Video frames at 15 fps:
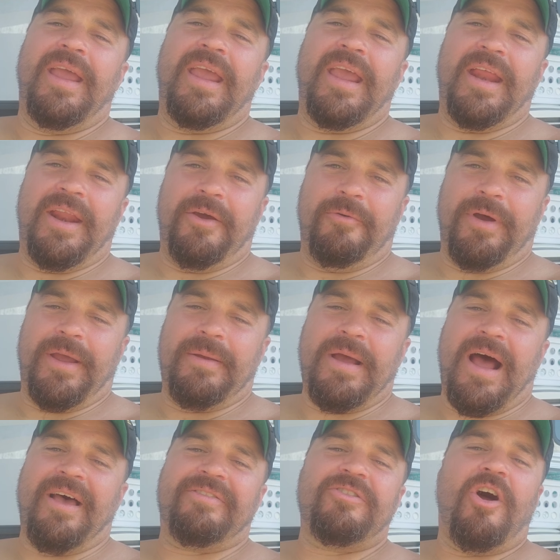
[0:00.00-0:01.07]
anyway,
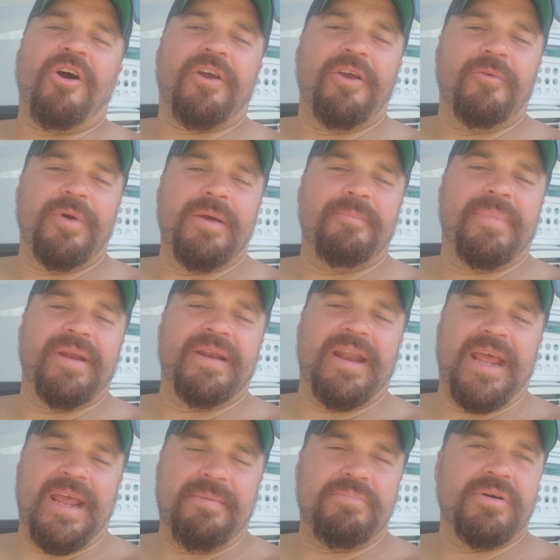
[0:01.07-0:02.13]
I was talking with my
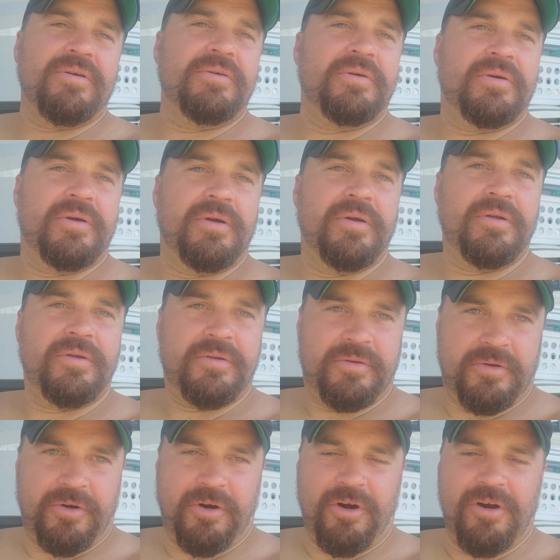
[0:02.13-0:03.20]
neighbor
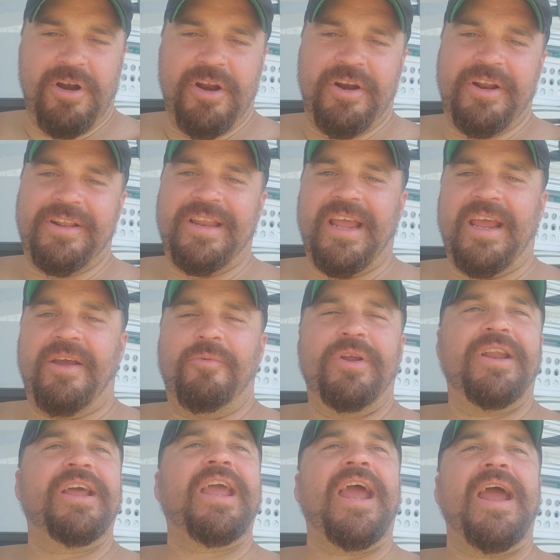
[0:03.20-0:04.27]
earlier today
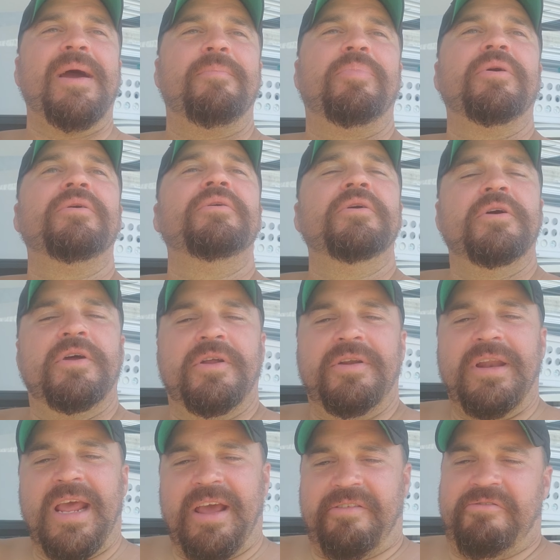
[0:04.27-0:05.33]
with the camper
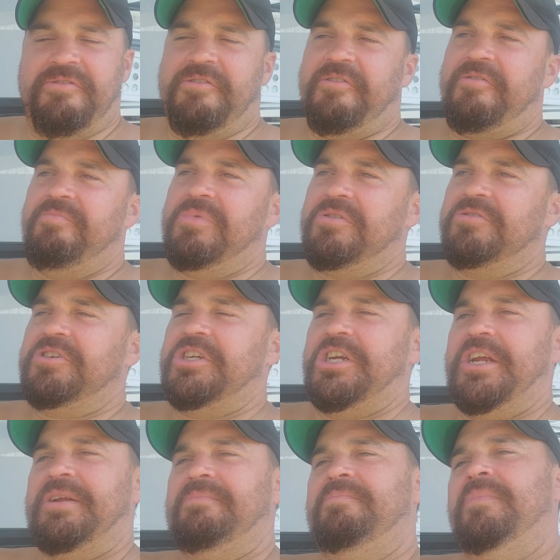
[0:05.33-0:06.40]
next to us
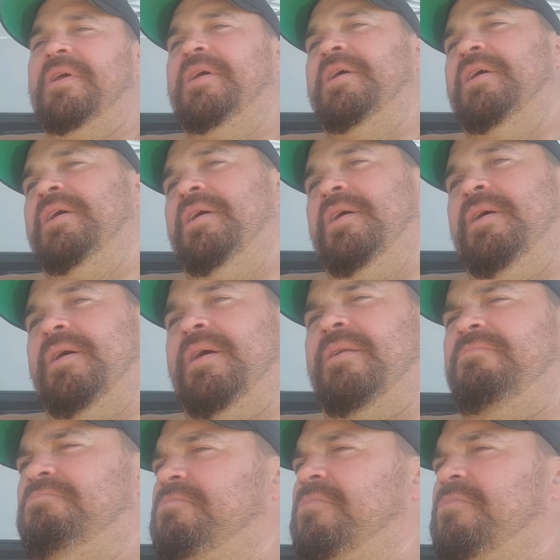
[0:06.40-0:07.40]
bullshit, And